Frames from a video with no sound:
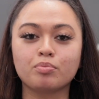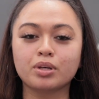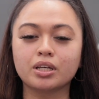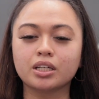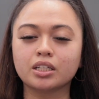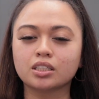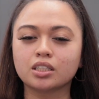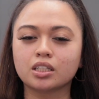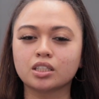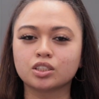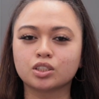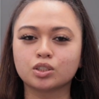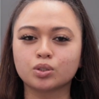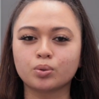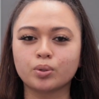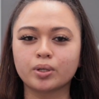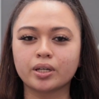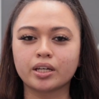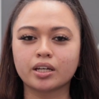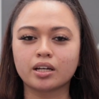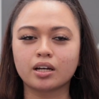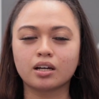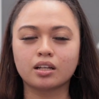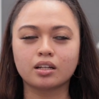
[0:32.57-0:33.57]
been
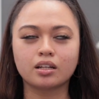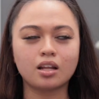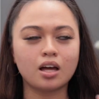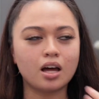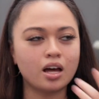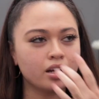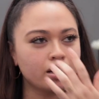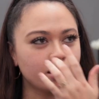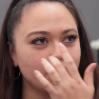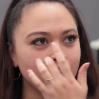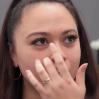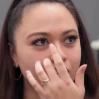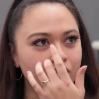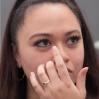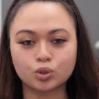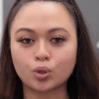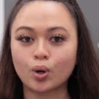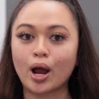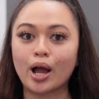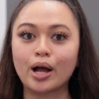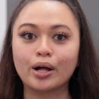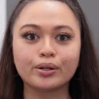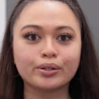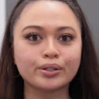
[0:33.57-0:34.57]
doing a lot of
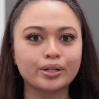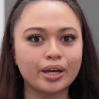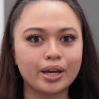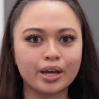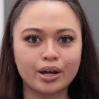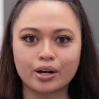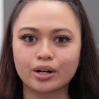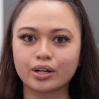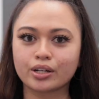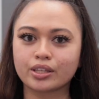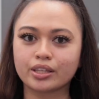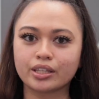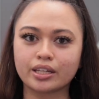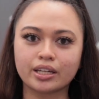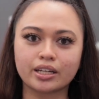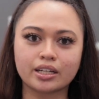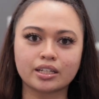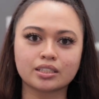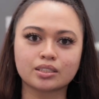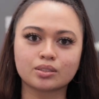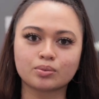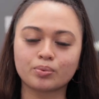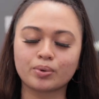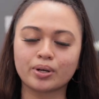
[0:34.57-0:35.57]
trial and error
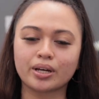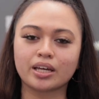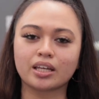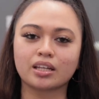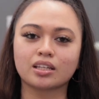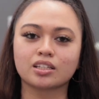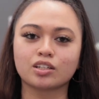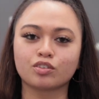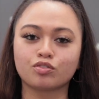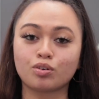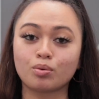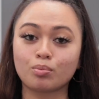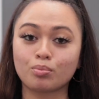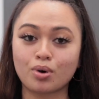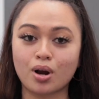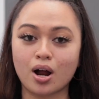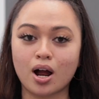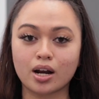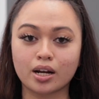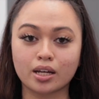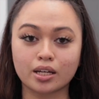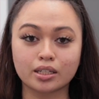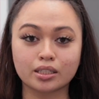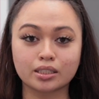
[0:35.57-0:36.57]
things with different
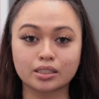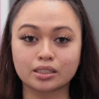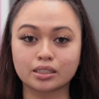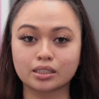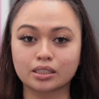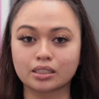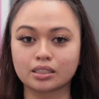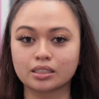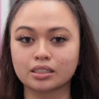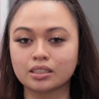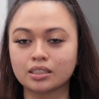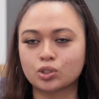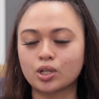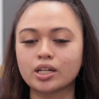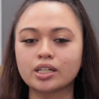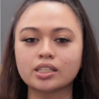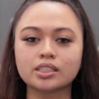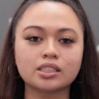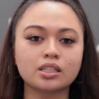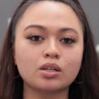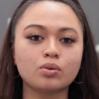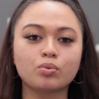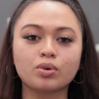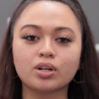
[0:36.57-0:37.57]
products and trying
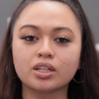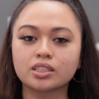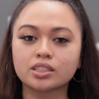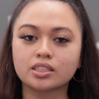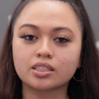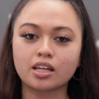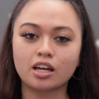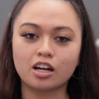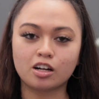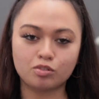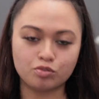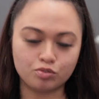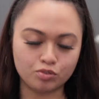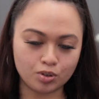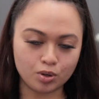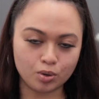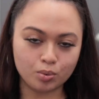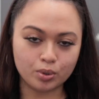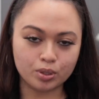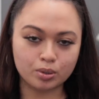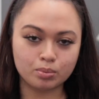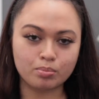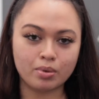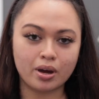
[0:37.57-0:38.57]
to see what's
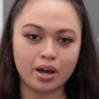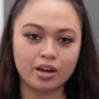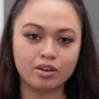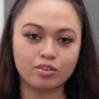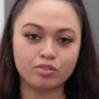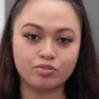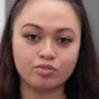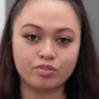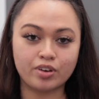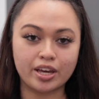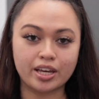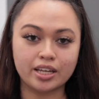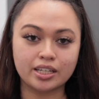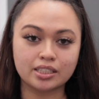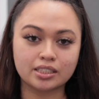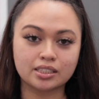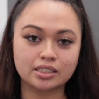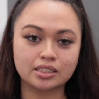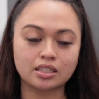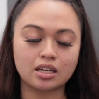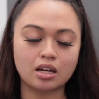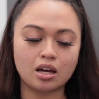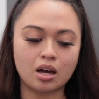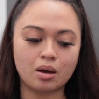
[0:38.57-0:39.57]
helpful with my face
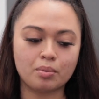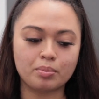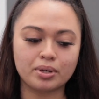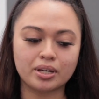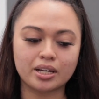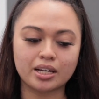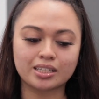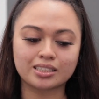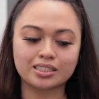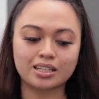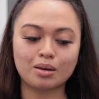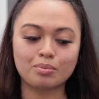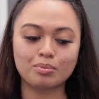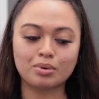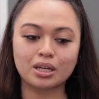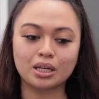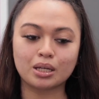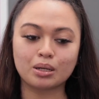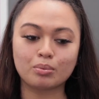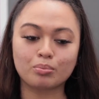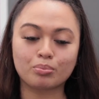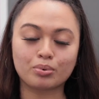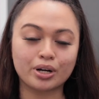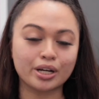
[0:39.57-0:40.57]
because I've
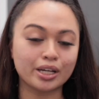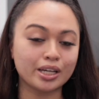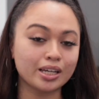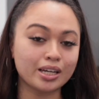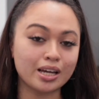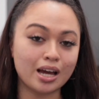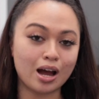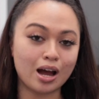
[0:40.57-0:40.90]
been breaking